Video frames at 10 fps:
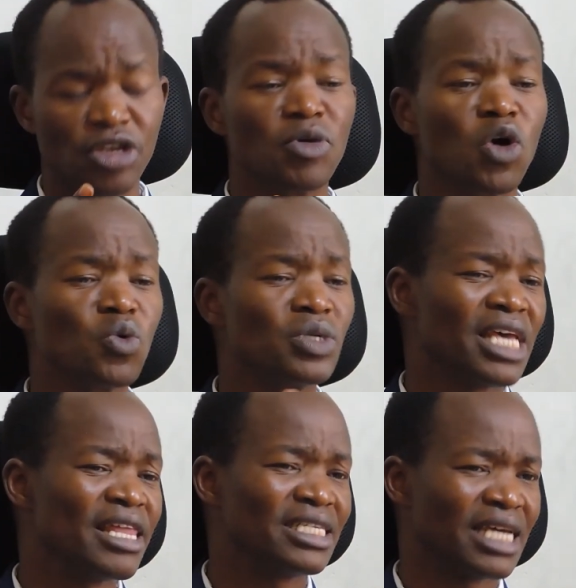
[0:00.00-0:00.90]
Jim Rohn
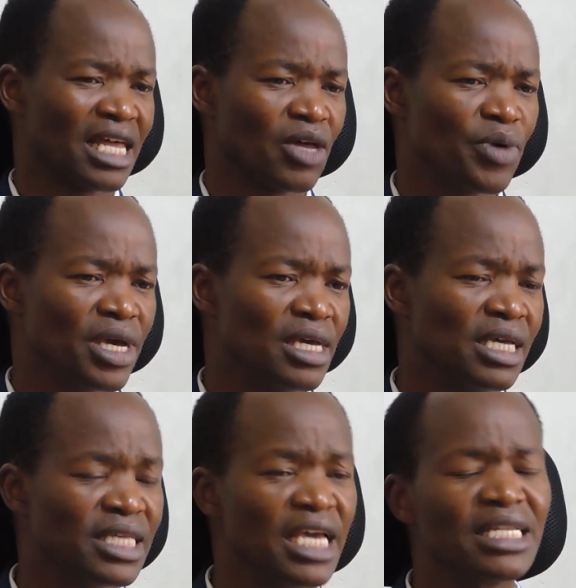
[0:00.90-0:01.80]
would say this another
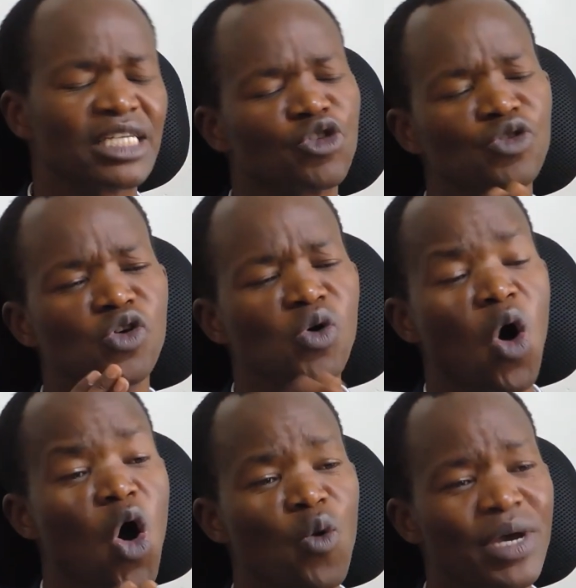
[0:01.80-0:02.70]
way. He said that
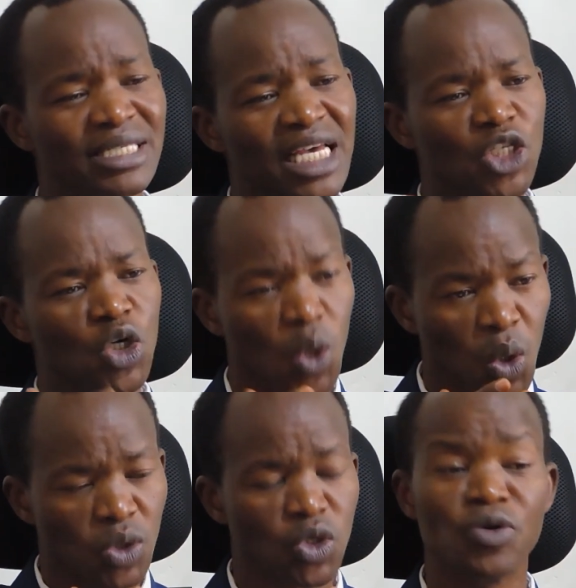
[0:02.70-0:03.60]
you always set
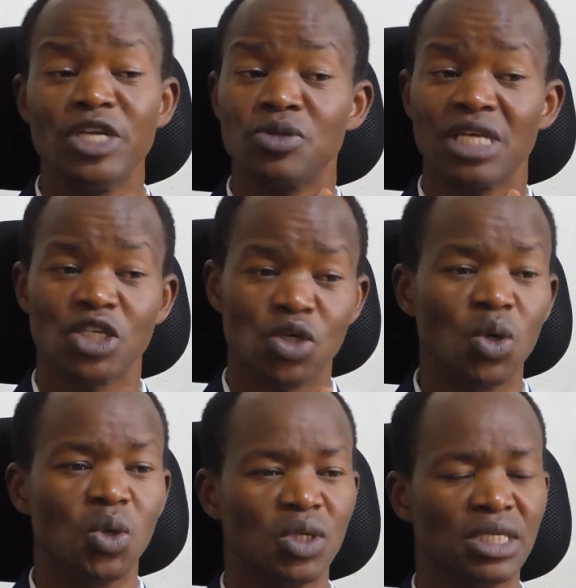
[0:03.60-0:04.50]
goals, or you need to set
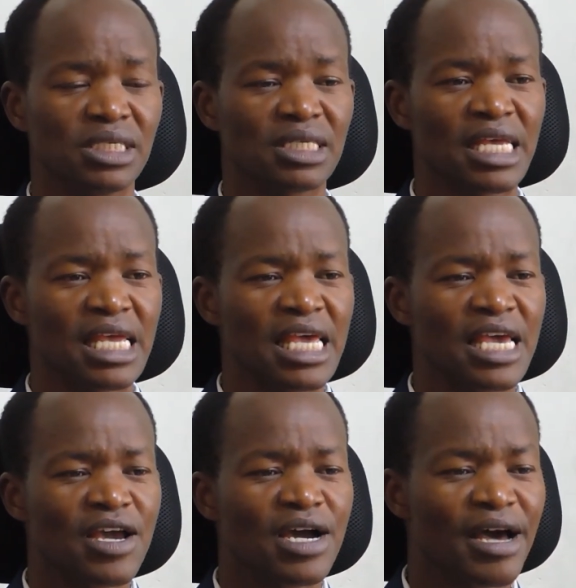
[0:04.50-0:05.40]
goals
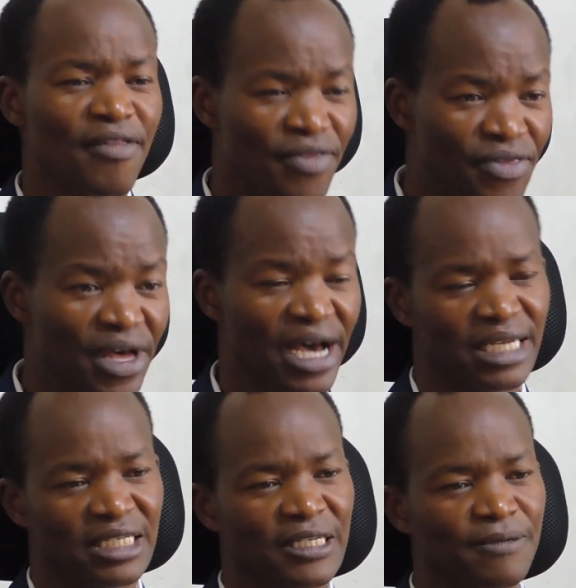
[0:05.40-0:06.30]

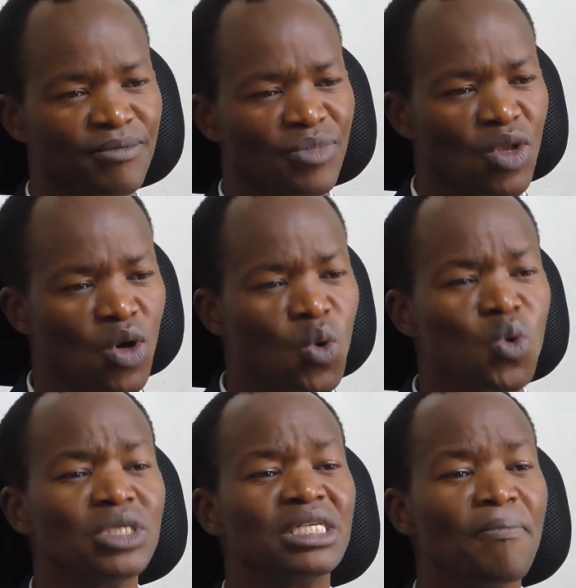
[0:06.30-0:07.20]
that
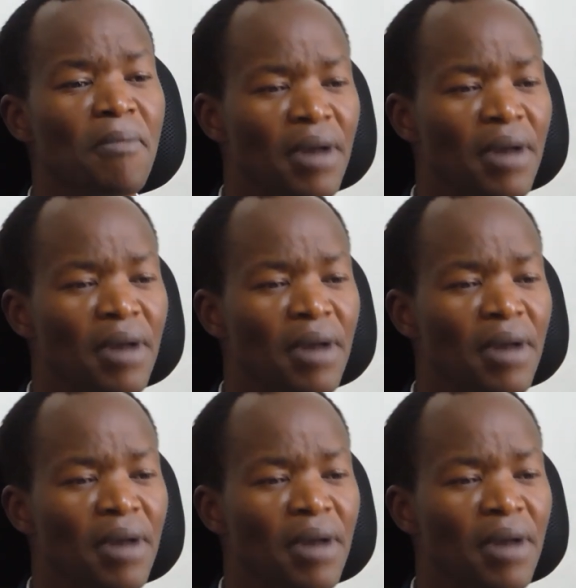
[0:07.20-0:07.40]
would